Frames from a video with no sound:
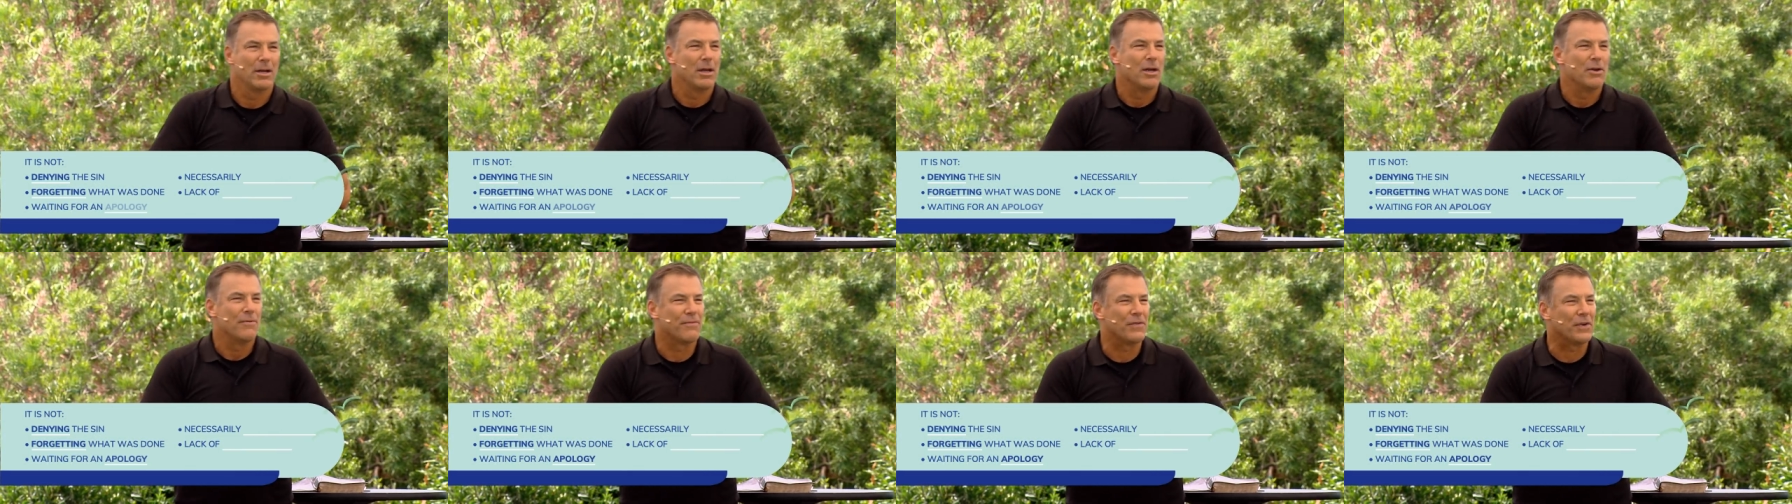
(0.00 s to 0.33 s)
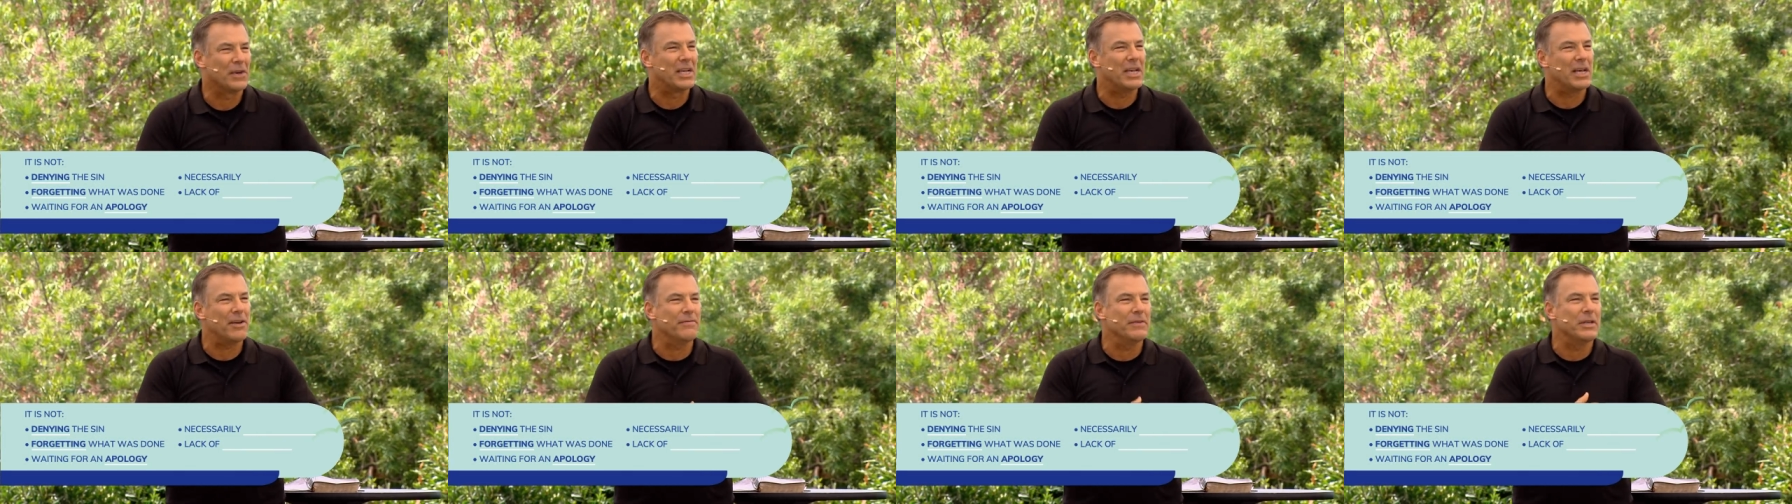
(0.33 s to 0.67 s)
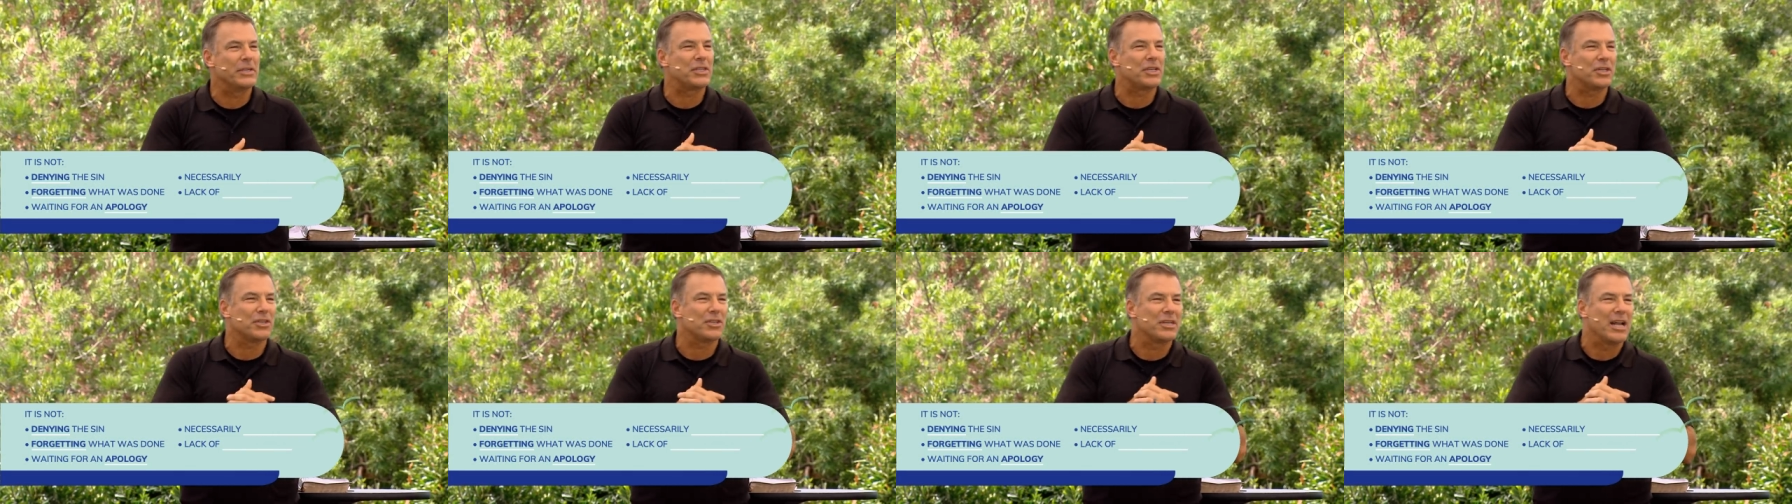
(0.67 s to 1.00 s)

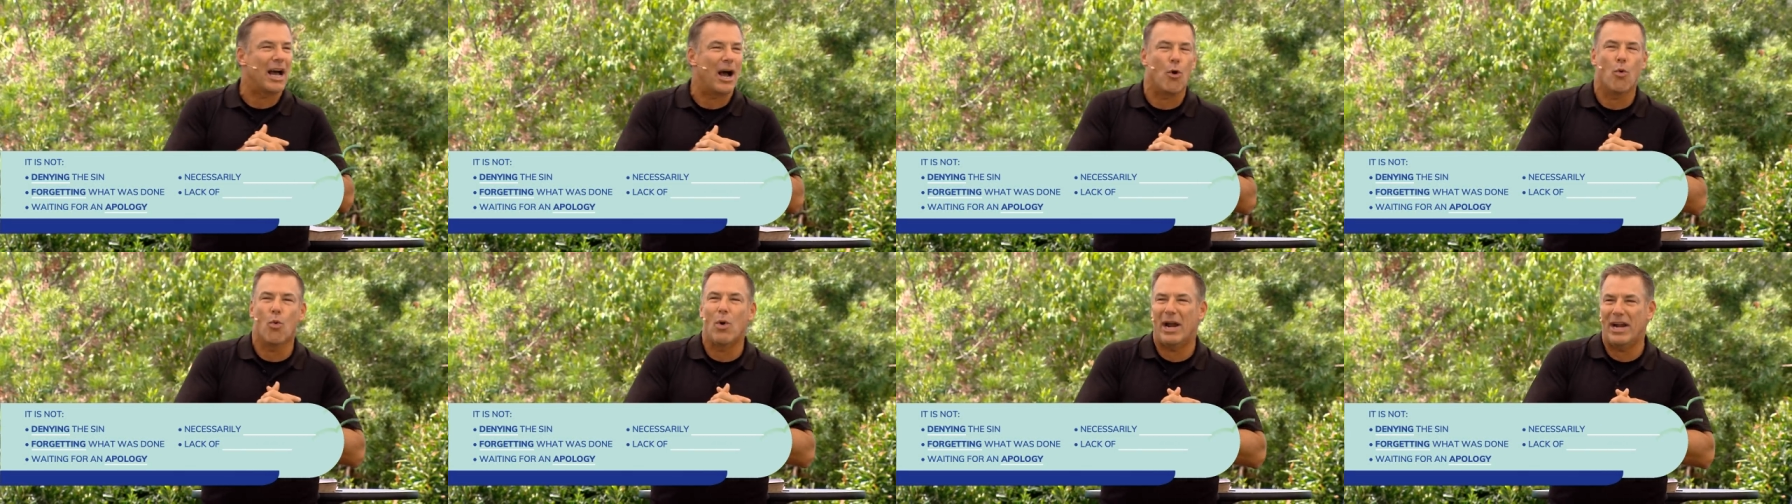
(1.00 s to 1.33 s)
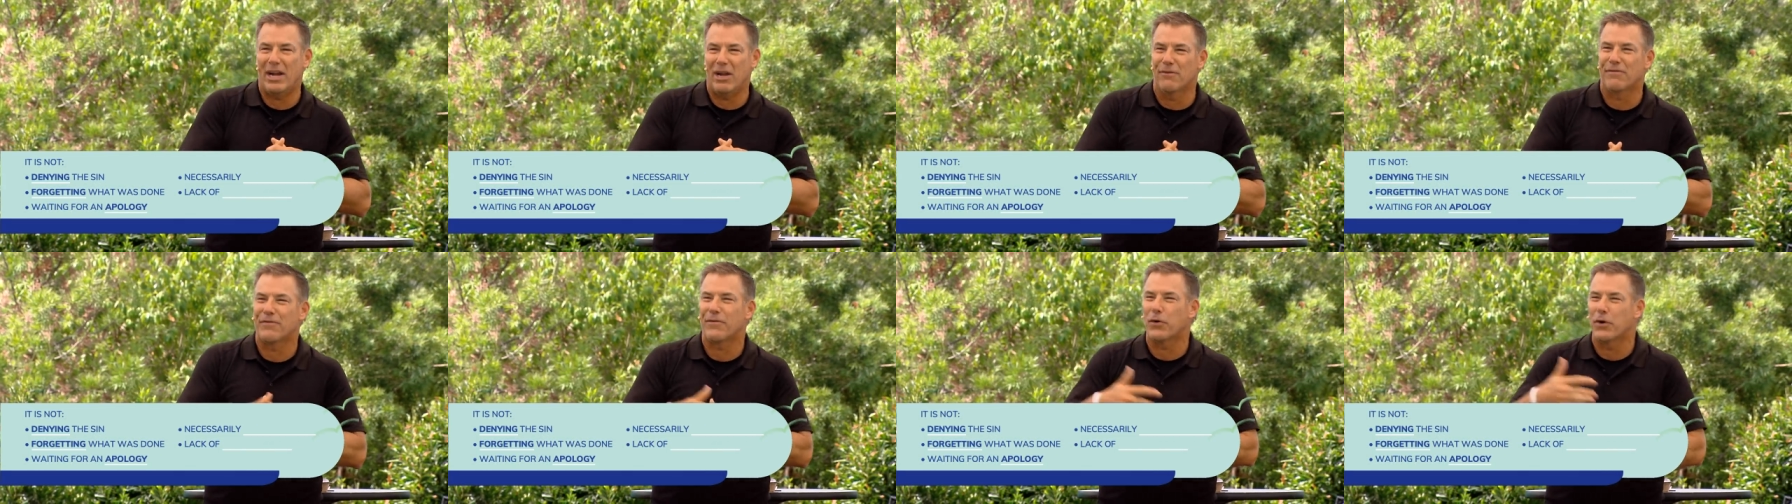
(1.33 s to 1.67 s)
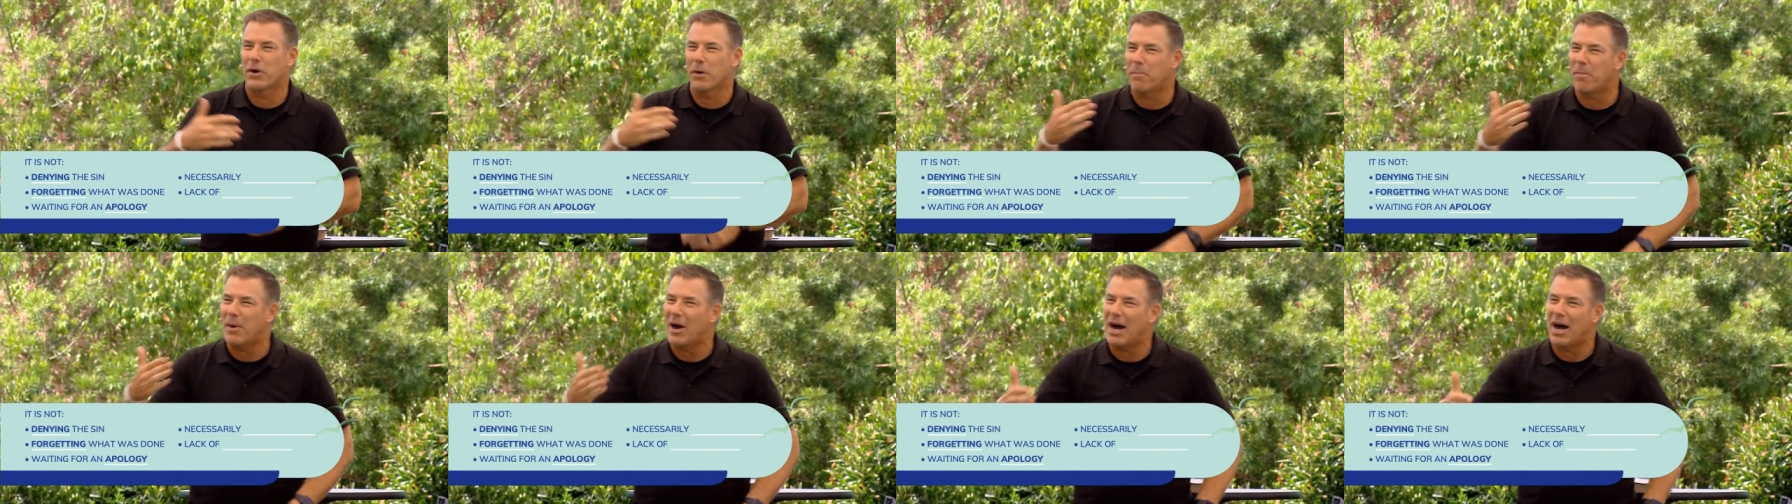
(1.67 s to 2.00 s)
Forgiveness is not waiting for an
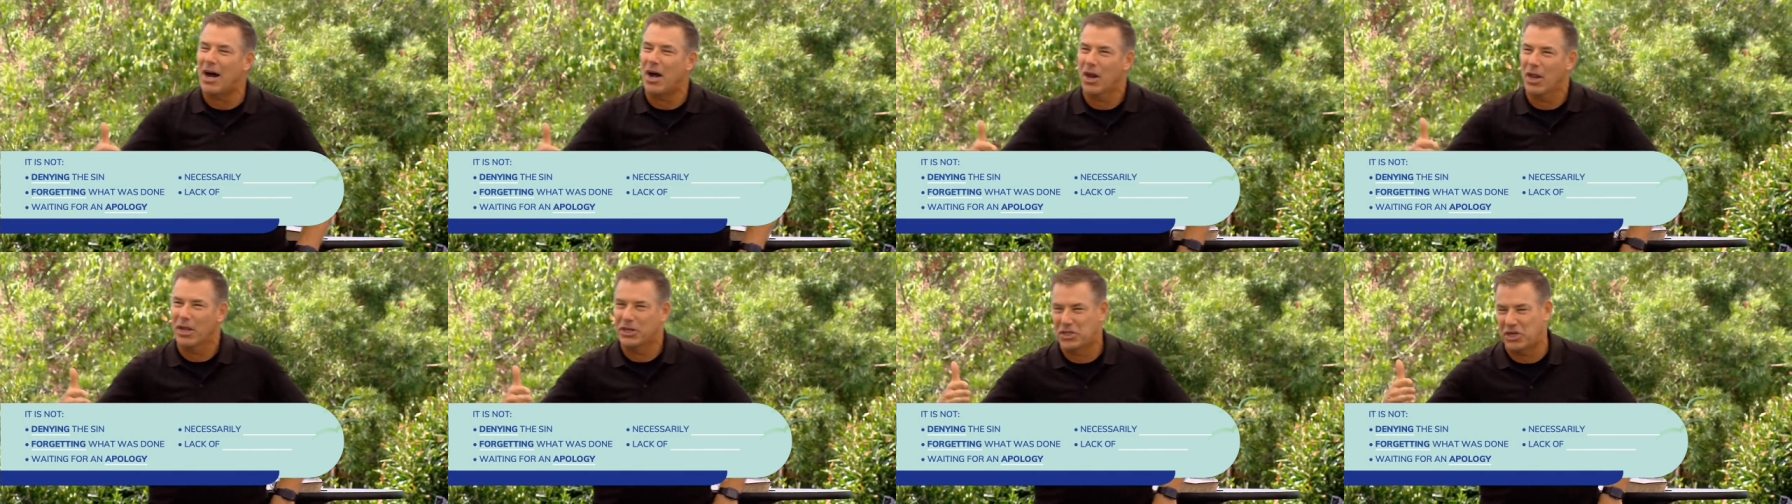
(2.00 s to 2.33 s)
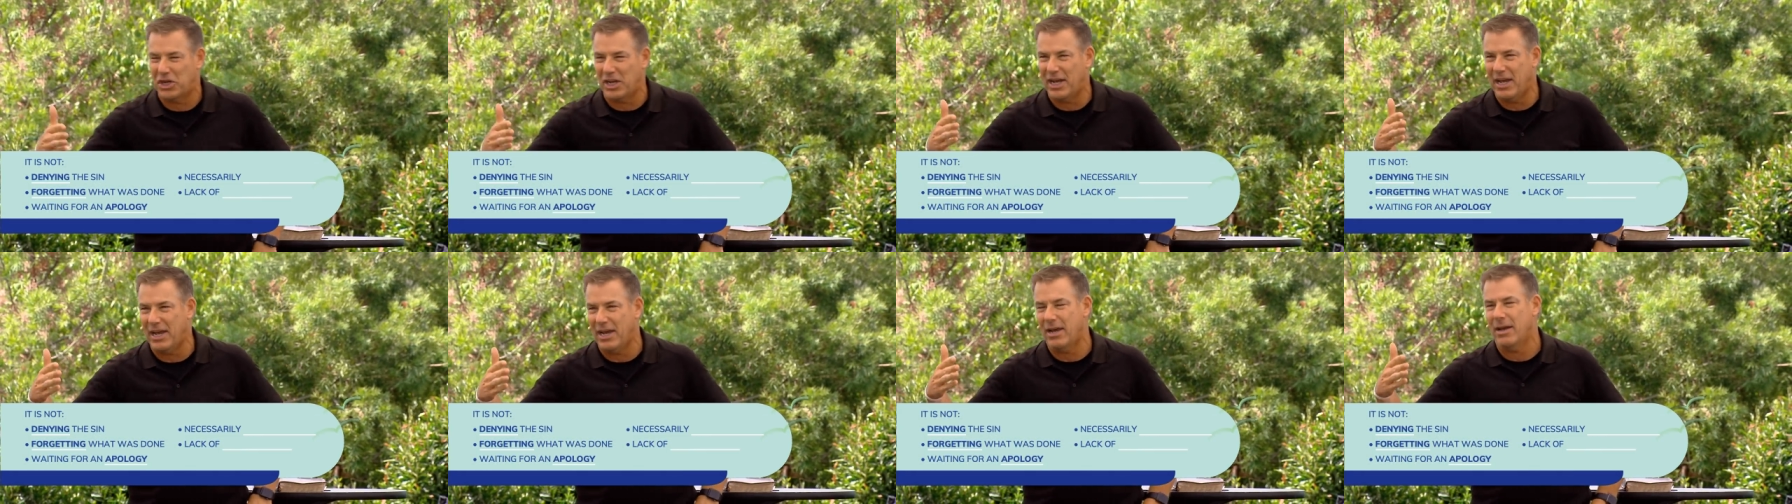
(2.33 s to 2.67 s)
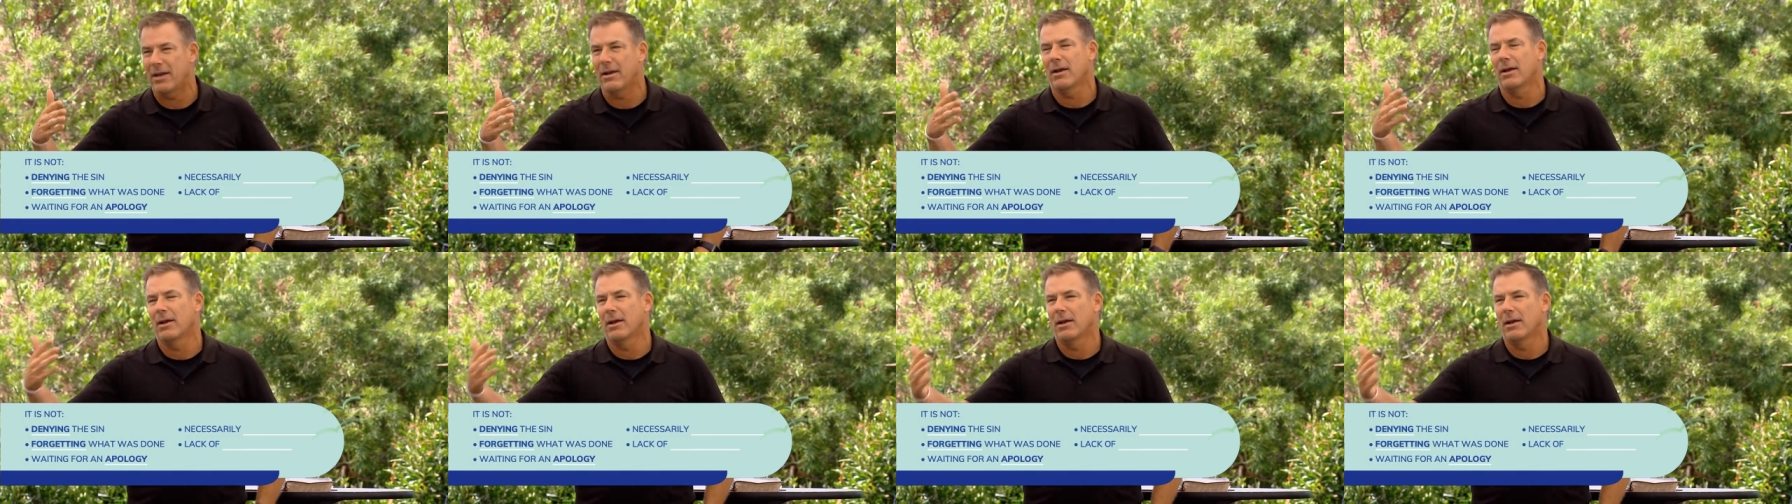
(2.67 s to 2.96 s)
apology.